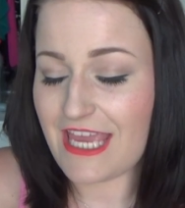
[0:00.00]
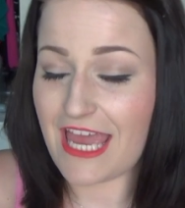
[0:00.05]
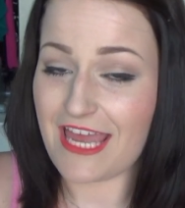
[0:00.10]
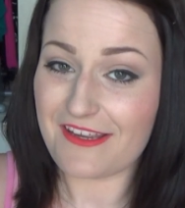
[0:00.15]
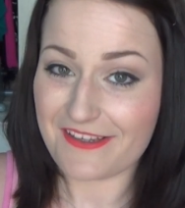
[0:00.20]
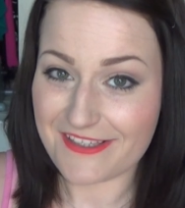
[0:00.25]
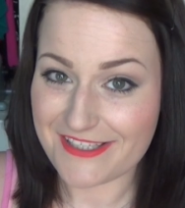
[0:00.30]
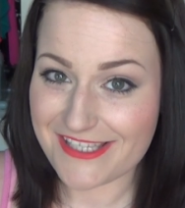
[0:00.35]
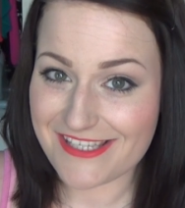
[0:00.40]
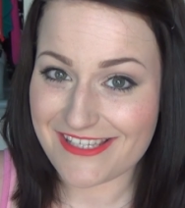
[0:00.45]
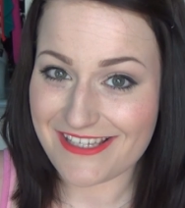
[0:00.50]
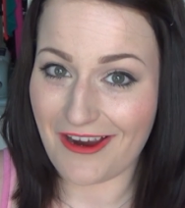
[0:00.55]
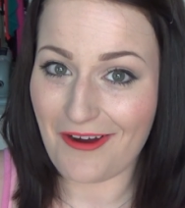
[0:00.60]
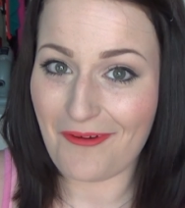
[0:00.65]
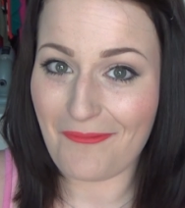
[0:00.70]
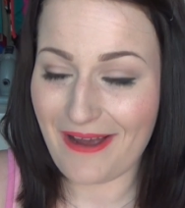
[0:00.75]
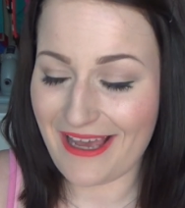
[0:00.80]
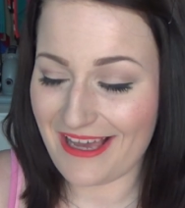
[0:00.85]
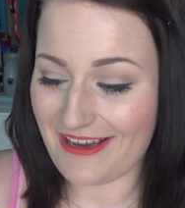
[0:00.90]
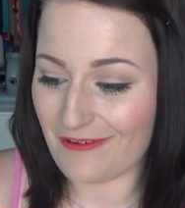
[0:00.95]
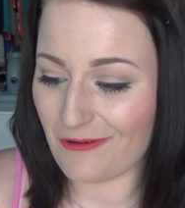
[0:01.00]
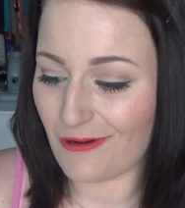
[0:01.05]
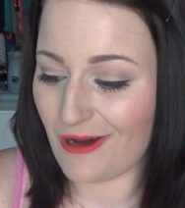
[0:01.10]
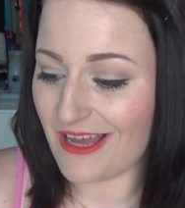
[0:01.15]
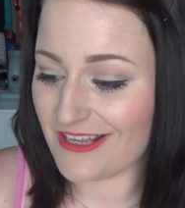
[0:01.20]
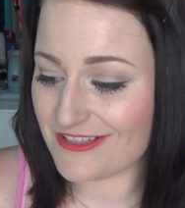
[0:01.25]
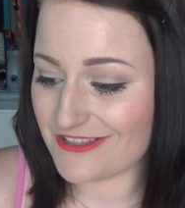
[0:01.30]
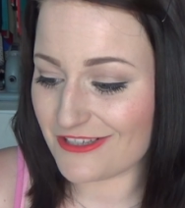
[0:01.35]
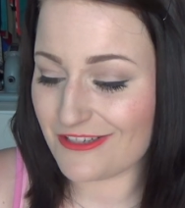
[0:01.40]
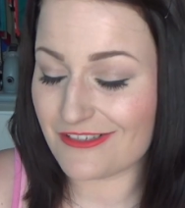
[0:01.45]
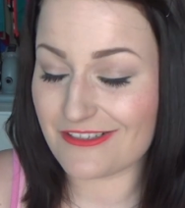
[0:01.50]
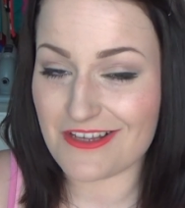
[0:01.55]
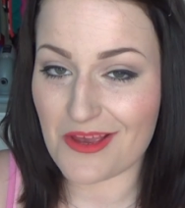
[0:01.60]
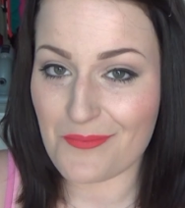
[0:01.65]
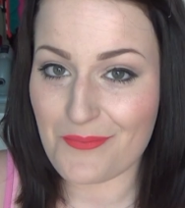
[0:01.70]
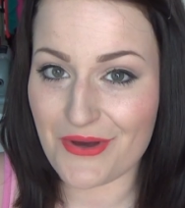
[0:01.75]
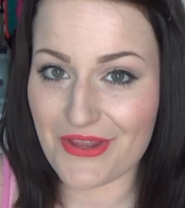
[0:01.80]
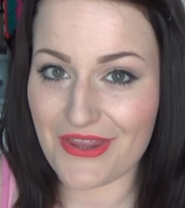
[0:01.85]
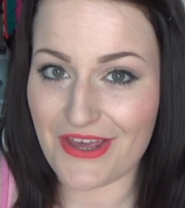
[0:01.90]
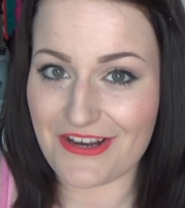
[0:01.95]
Yes, I will. As soon as
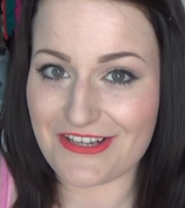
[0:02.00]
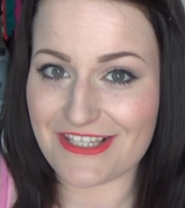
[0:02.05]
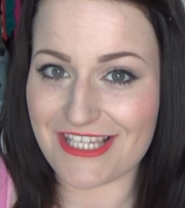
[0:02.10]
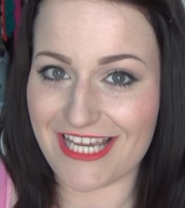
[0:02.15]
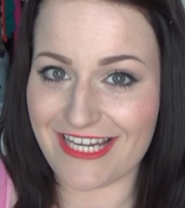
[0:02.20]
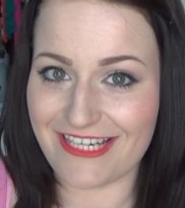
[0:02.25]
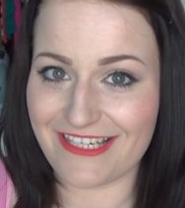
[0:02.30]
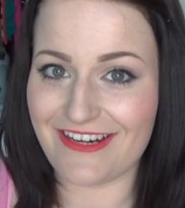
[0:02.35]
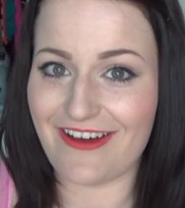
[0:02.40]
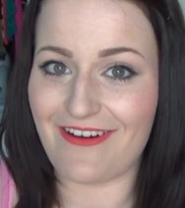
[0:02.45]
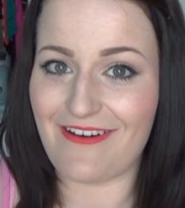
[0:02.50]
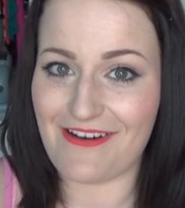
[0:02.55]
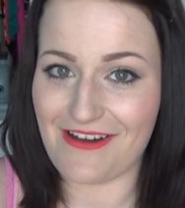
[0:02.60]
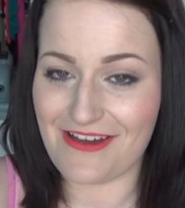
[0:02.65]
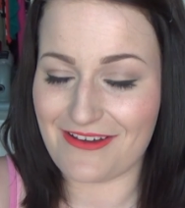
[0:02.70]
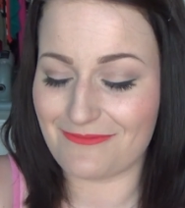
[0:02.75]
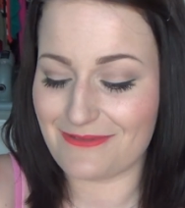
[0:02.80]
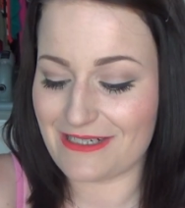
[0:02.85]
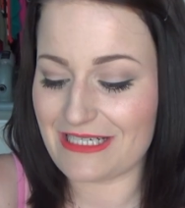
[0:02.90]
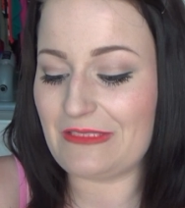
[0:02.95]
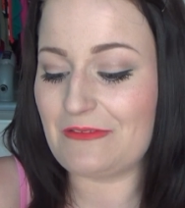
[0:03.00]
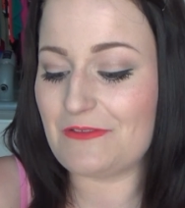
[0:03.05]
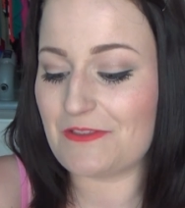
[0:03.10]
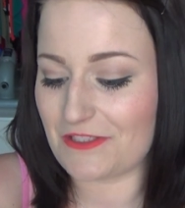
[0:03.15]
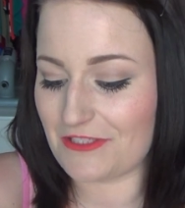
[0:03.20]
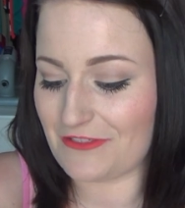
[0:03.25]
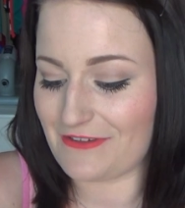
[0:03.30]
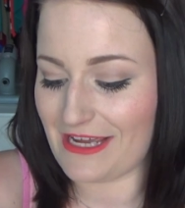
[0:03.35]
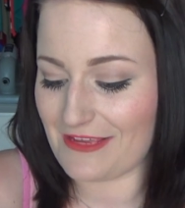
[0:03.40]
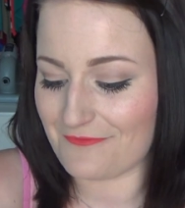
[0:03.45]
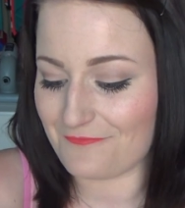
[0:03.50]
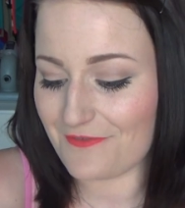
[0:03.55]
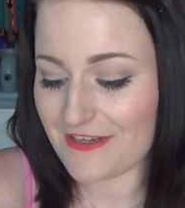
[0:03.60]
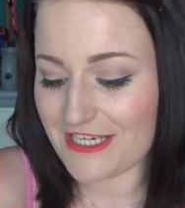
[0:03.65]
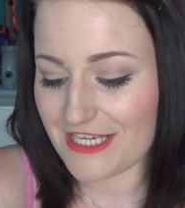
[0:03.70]
I put those in, I will do a